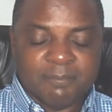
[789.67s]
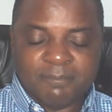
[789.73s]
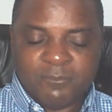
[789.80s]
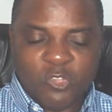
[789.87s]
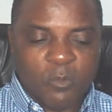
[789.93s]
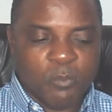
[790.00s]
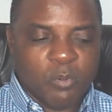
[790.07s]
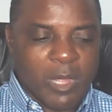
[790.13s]

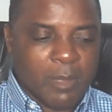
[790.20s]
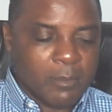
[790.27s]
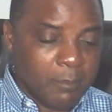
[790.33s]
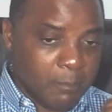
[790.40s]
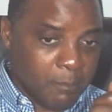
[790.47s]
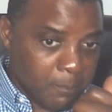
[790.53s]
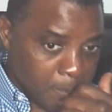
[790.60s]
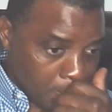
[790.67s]
No problem.
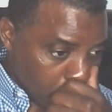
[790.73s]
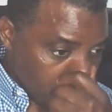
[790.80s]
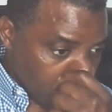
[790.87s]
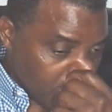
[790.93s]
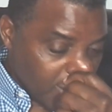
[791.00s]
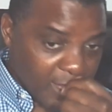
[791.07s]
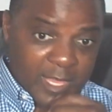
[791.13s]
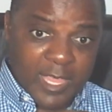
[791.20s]

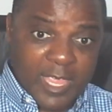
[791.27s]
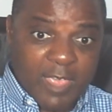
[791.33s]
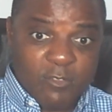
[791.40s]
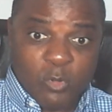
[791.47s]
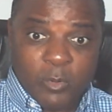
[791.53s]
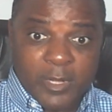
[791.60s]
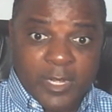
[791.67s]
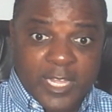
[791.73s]

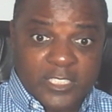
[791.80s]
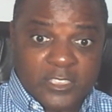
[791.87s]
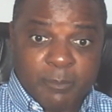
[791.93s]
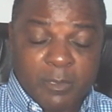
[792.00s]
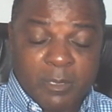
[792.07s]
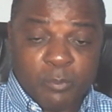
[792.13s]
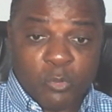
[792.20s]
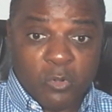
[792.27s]
Everyone has to
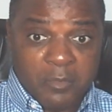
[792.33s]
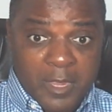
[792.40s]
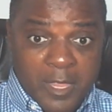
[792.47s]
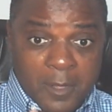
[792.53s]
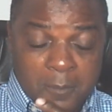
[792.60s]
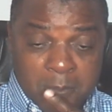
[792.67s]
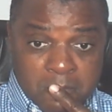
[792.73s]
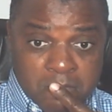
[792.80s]
be approved now.
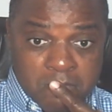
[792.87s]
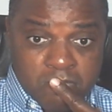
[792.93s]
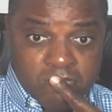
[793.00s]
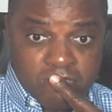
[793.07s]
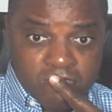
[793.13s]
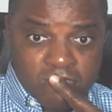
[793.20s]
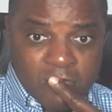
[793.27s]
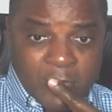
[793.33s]

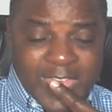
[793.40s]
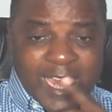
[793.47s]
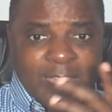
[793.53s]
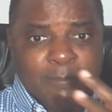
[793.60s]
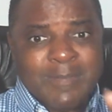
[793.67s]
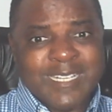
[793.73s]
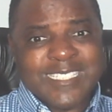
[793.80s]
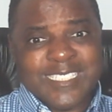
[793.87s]
I
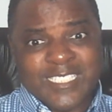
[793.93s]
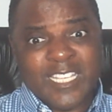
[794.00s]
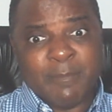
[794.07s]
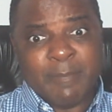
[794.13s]
must see a